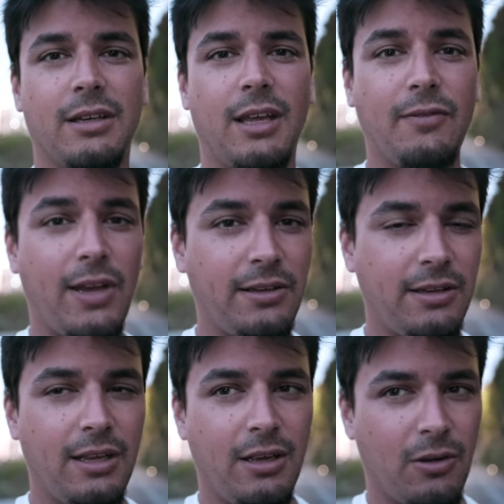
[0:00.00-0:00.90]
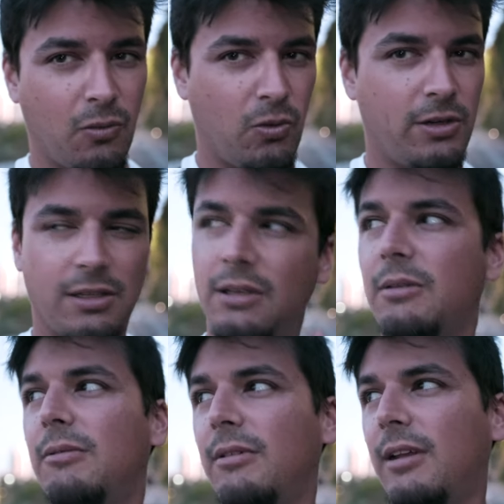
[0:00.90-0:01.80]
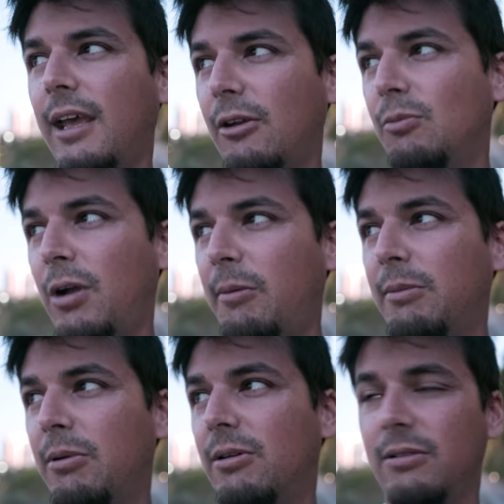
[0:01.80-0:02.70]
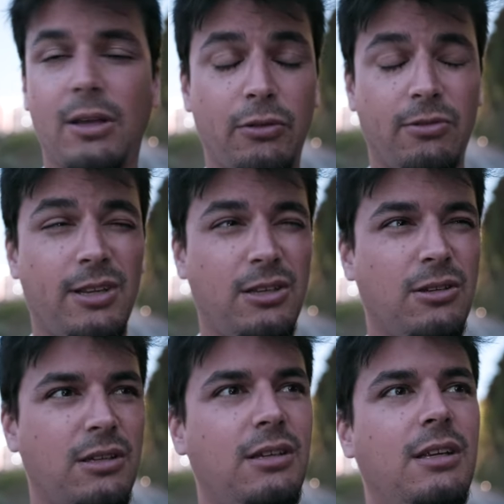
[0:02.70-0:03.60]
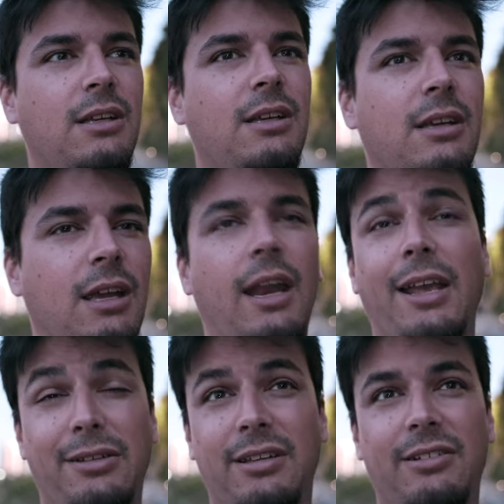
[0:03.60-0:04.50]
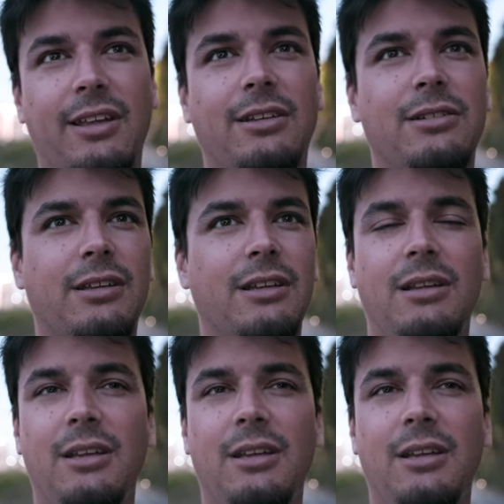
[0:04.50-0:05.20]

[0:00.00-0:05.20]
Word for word: I've had one at Umami Burger that was really good and actually tasted like chicken.